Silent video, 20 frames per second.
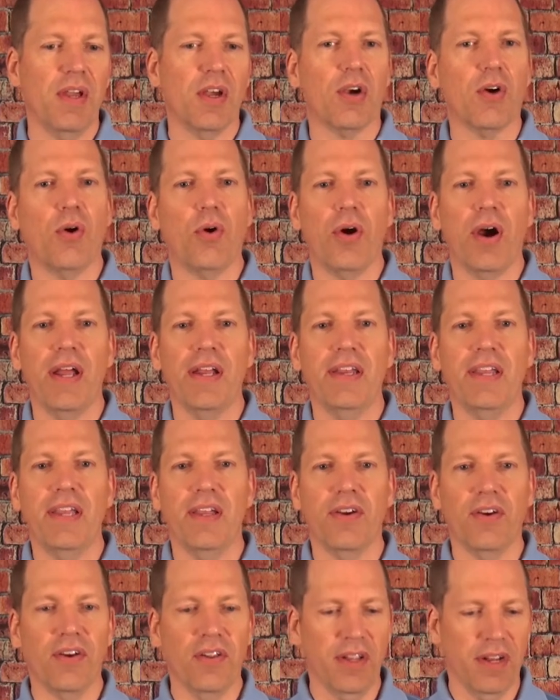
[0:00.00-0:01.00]
core ID
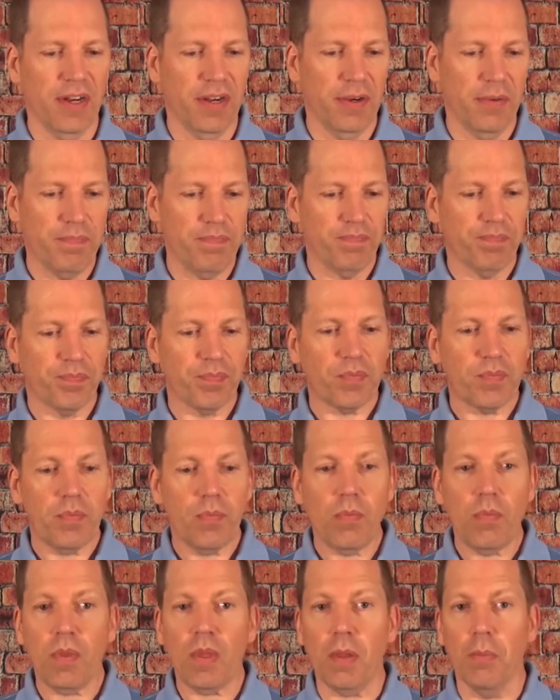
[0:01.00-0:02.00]
earlier,
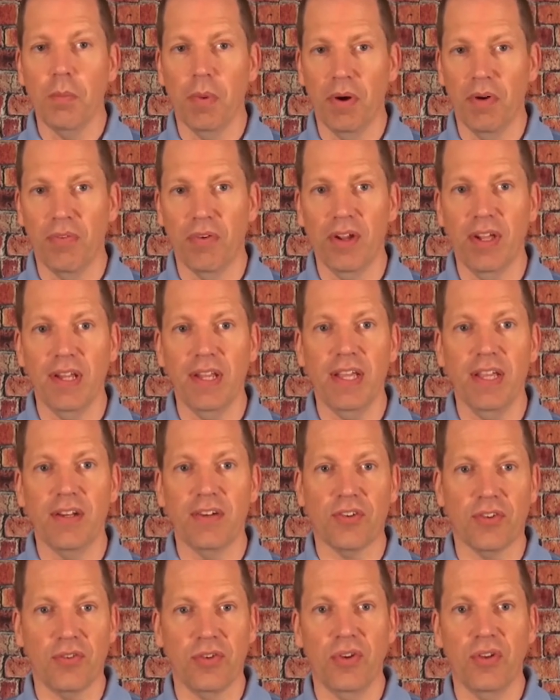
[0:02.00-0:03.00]
but really and
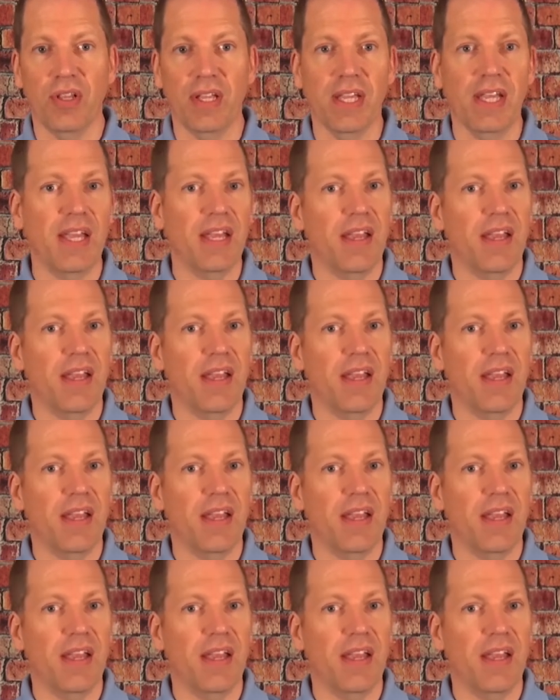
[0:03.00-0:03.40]
truly,